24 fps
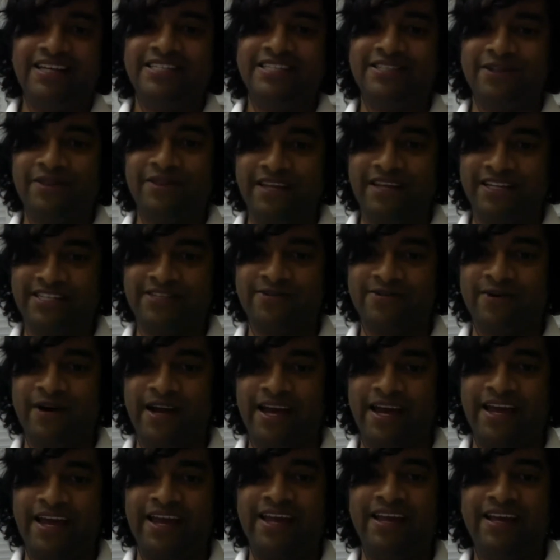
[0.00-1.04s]
So this
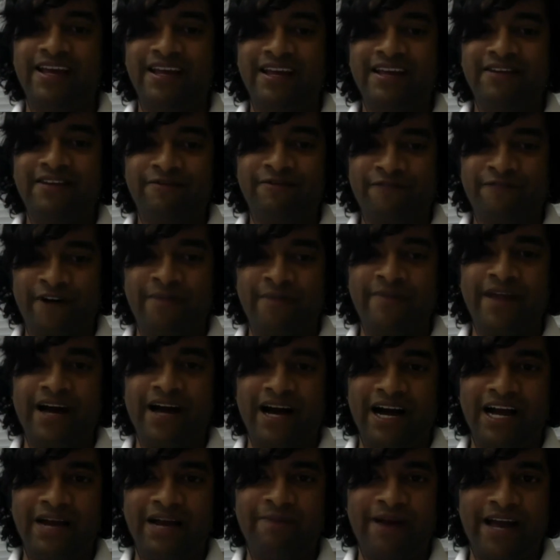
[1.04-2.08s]
way, from the
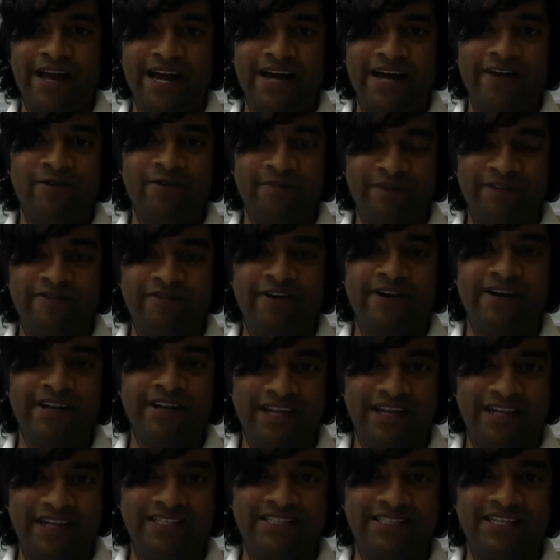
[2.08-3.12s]
iPad, it would be very
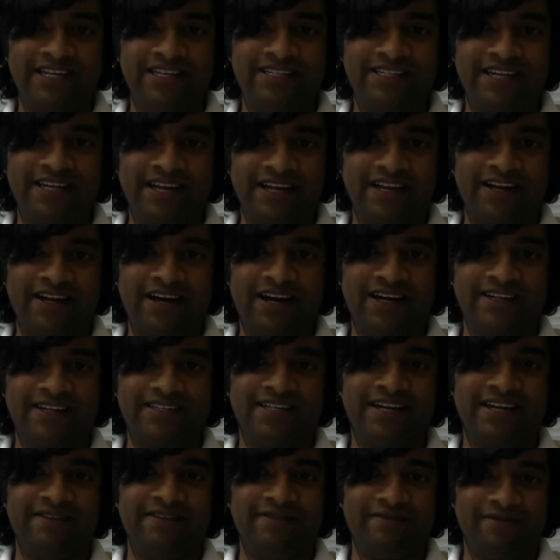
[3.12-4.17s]
easy to get
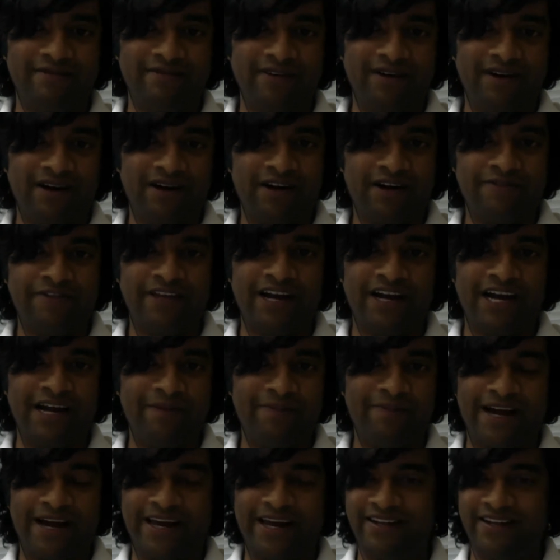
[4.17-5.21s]
content off the
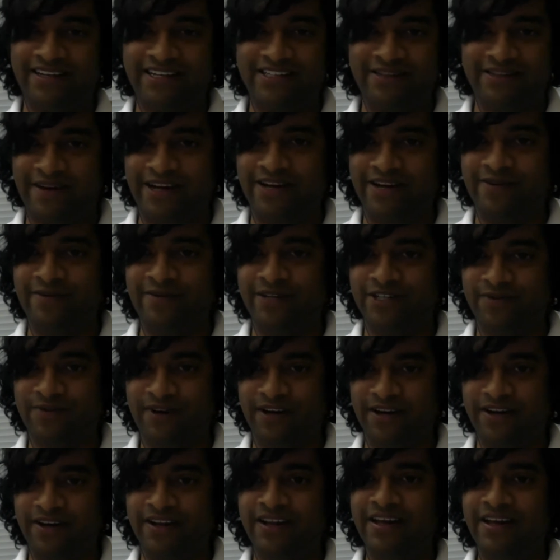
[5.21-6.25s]
iPad, it doesn't matter which
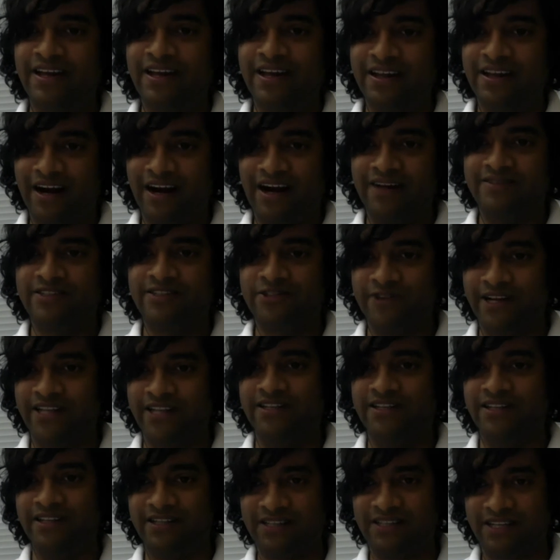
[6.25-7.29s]
one, uh, straight
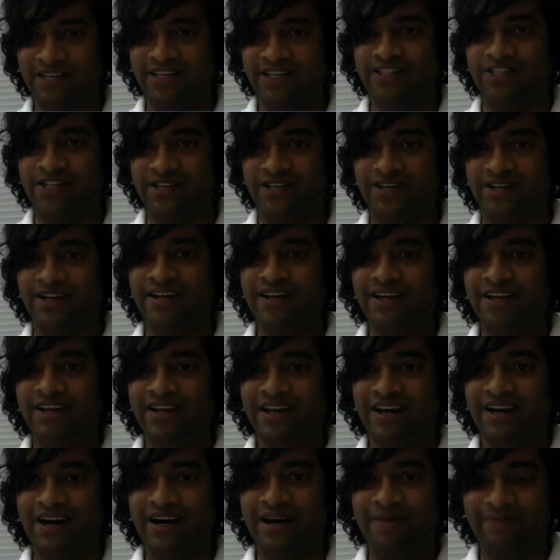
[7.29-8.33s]
to the teacher
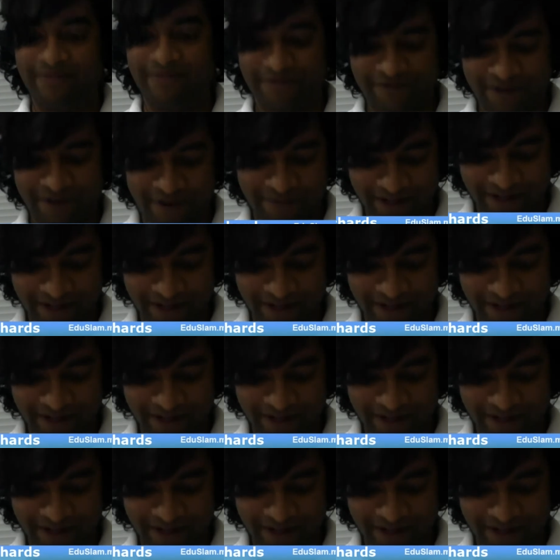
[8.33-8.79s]
um, from the